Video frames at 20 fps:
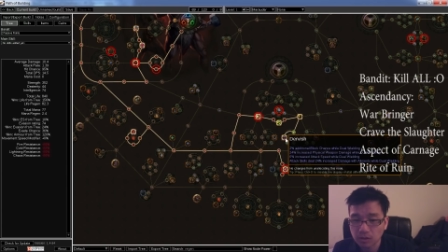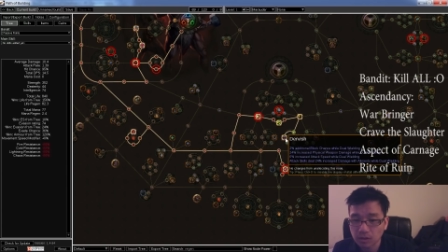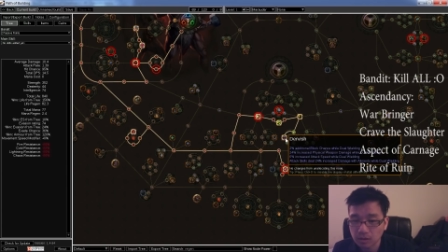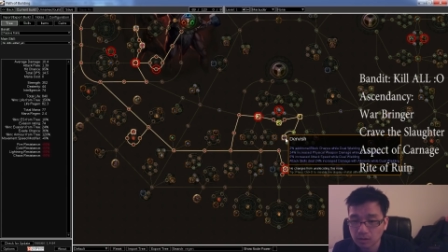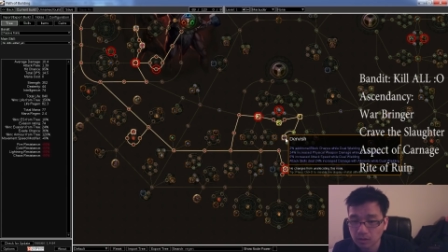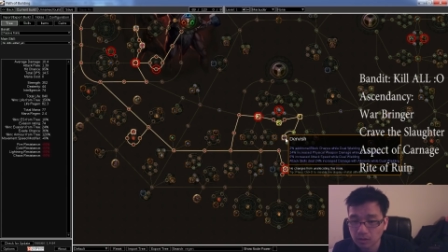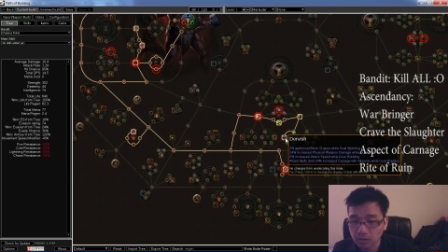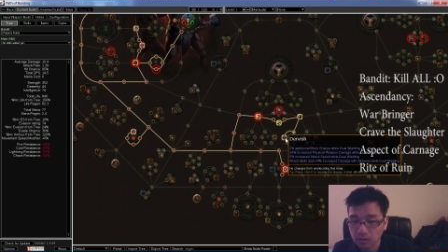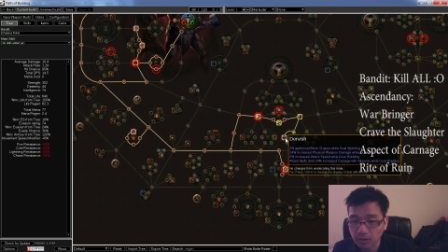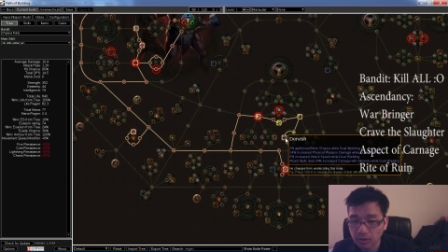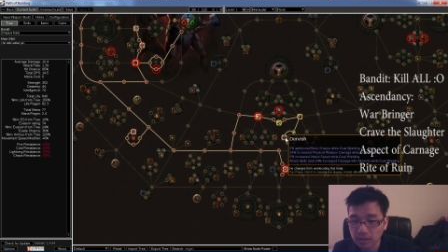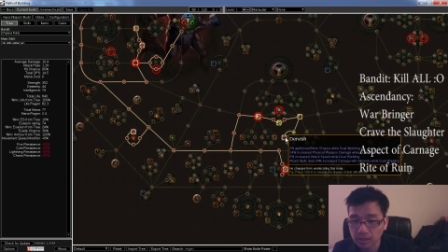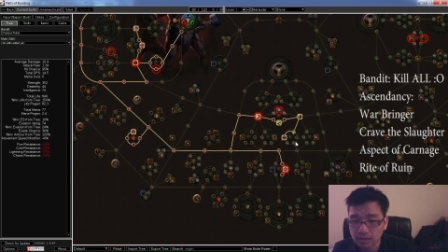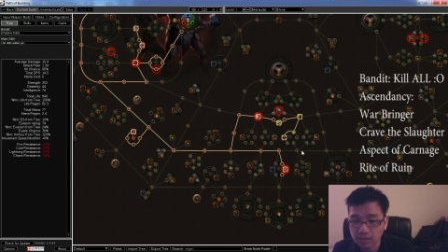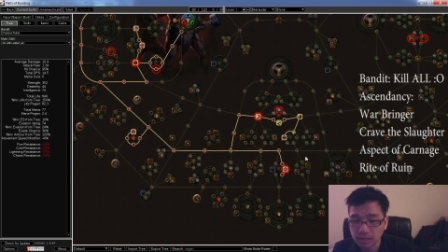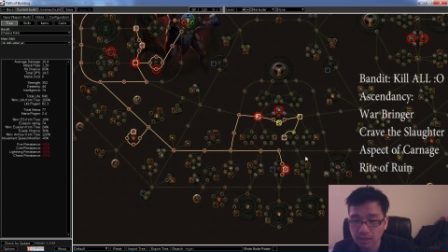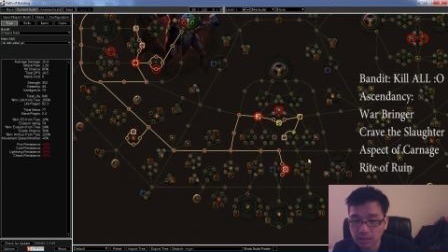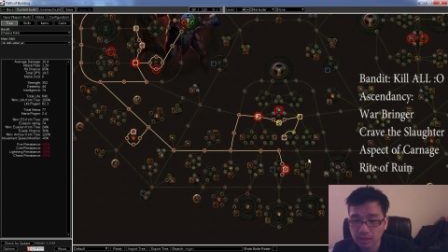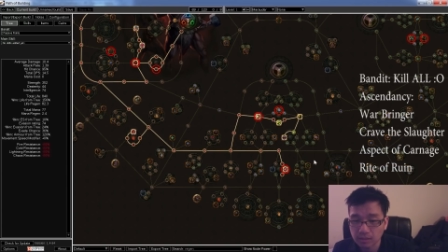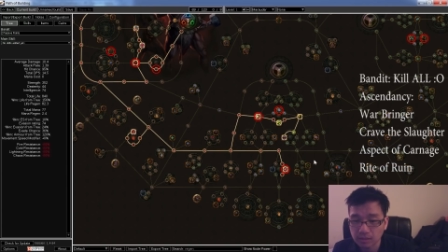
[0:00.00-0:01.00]
Go ahead and
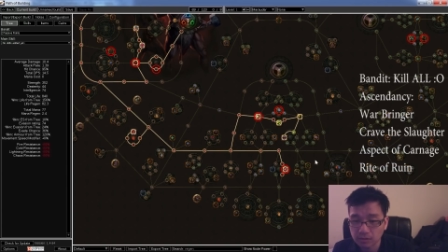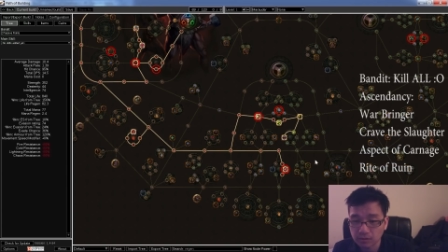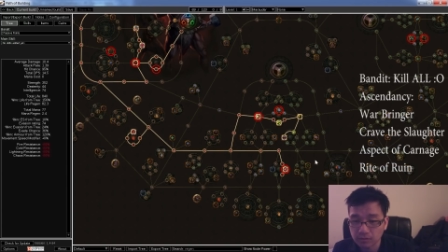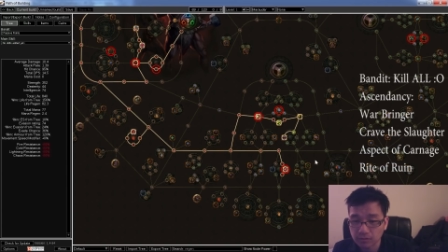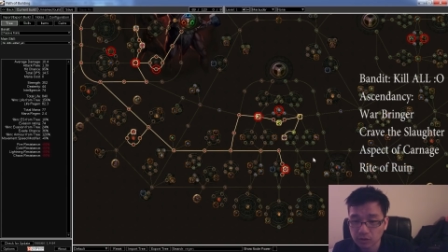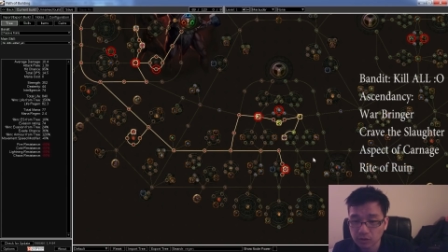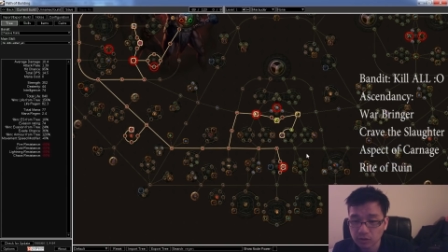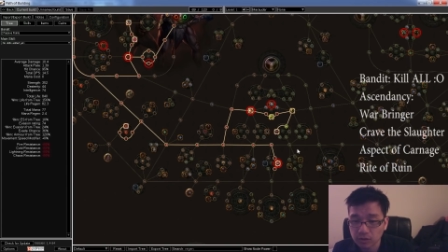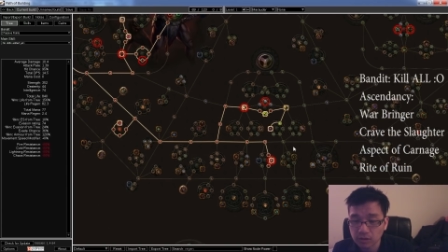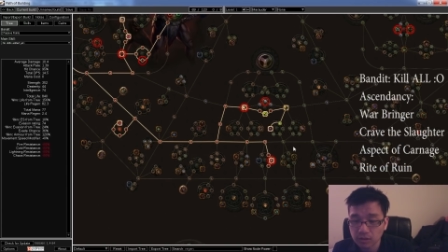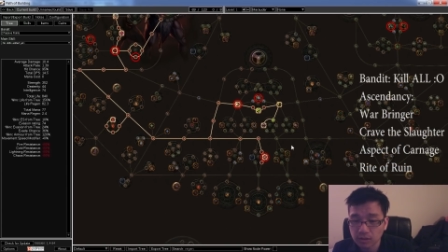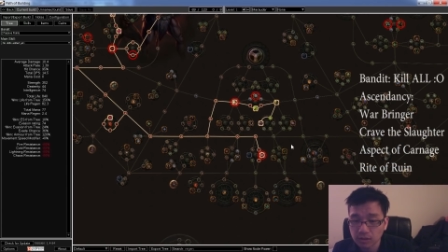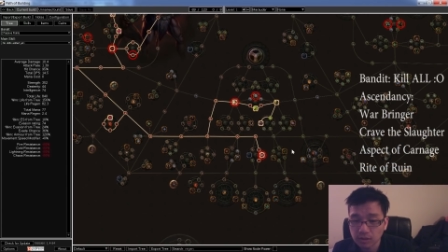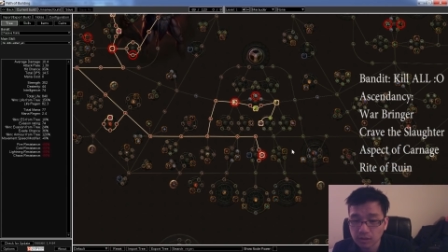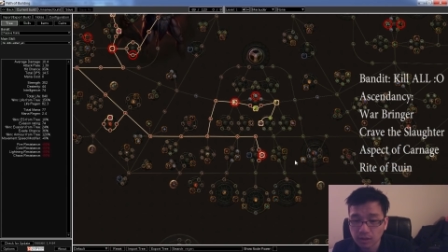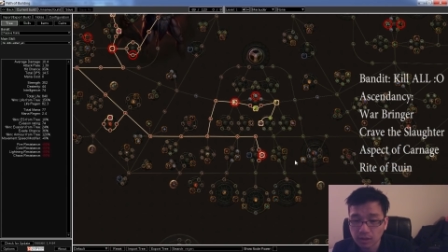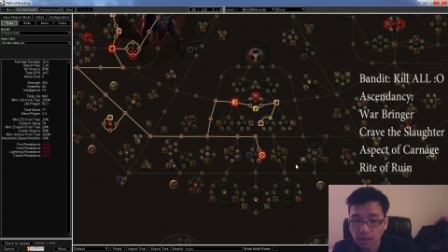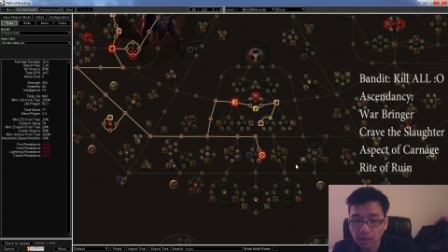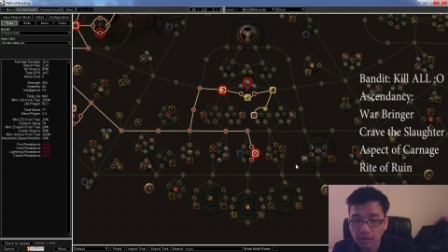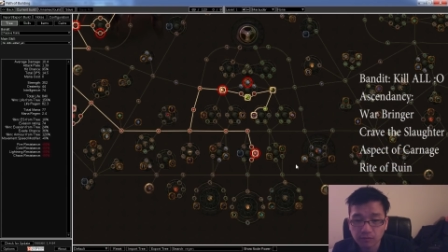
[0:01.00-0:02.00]
take Dervish,
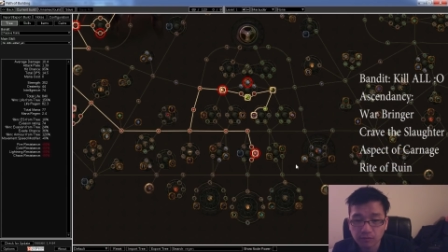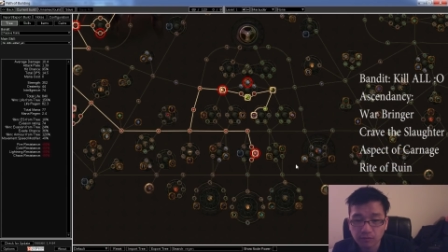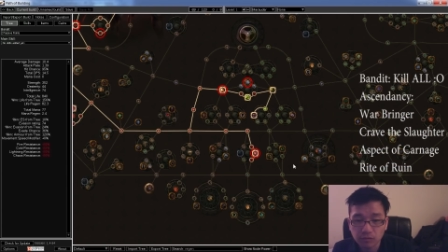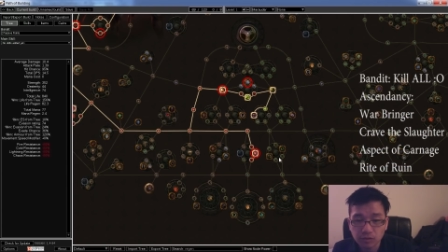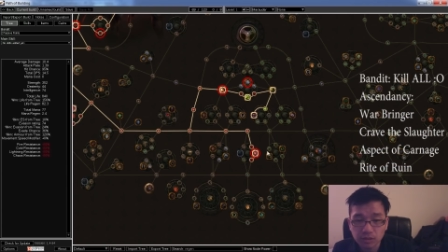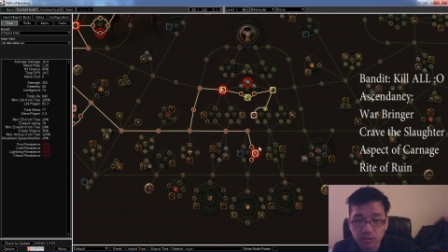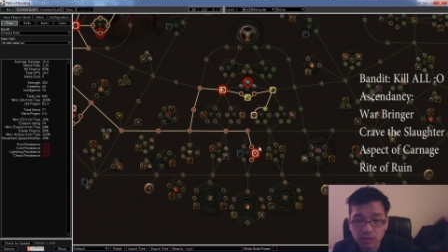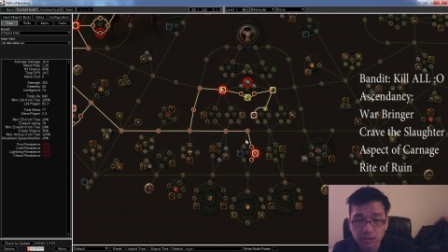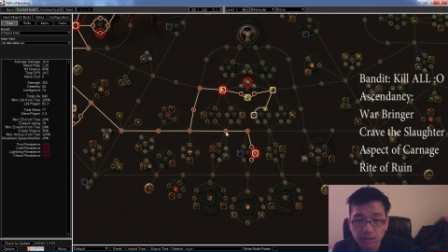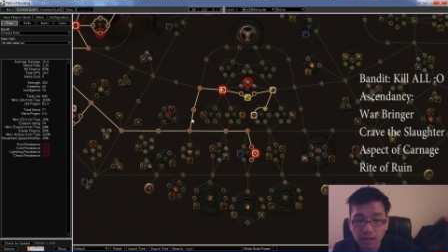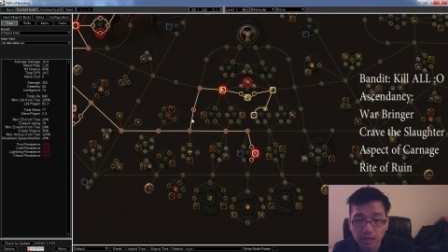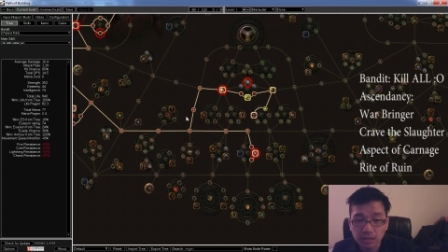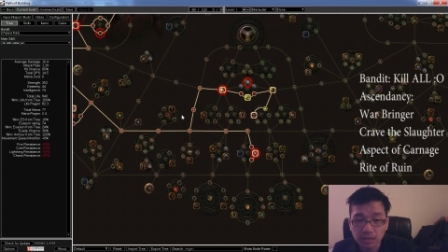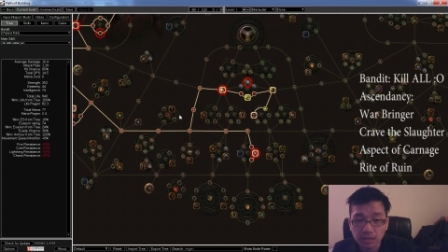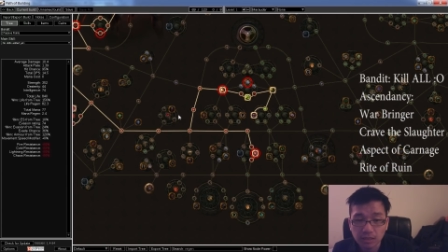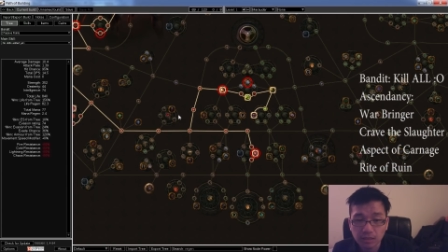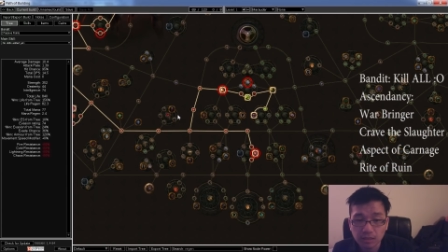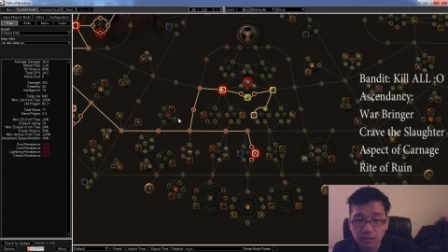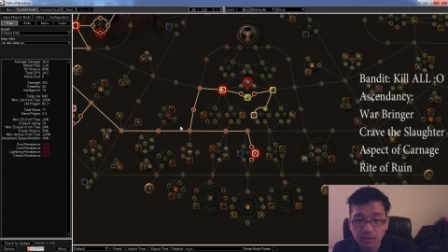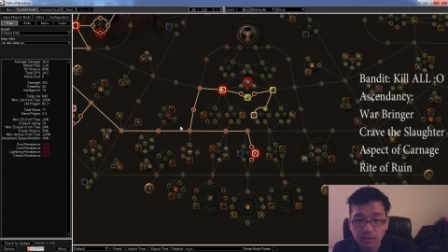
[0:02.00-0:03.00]
and if you see
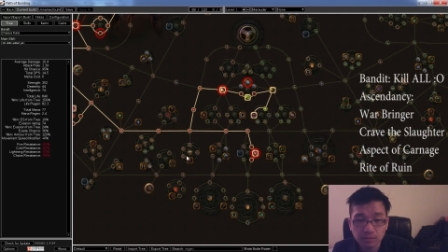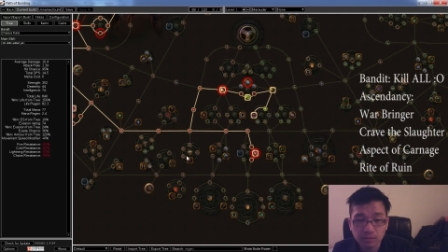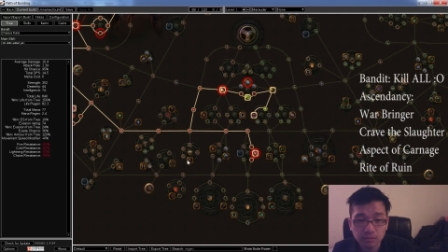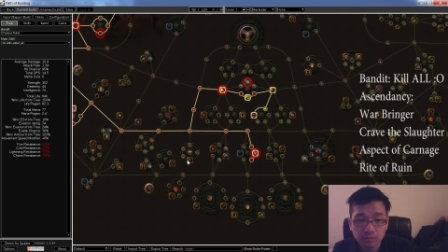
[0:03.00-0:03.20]
any,